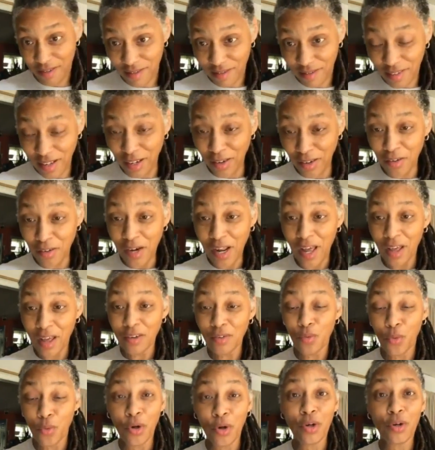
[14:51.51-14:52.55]
They learned how to
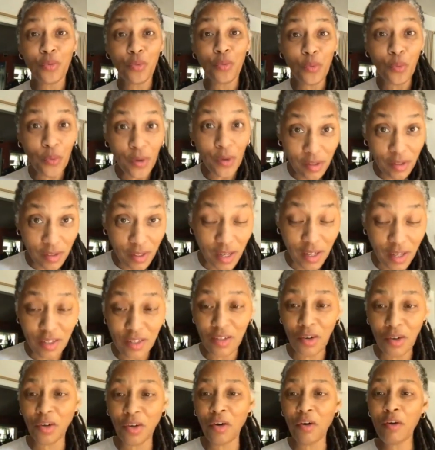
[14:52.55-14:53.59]
work with it.
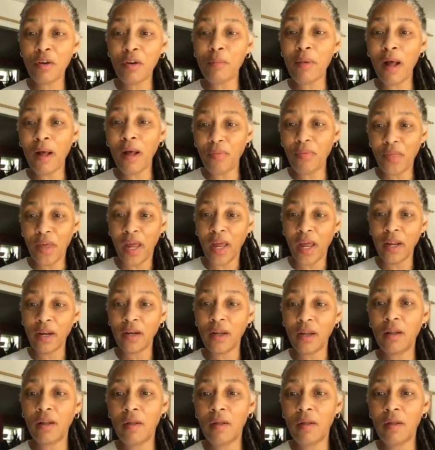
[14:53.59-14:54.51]
So learn about that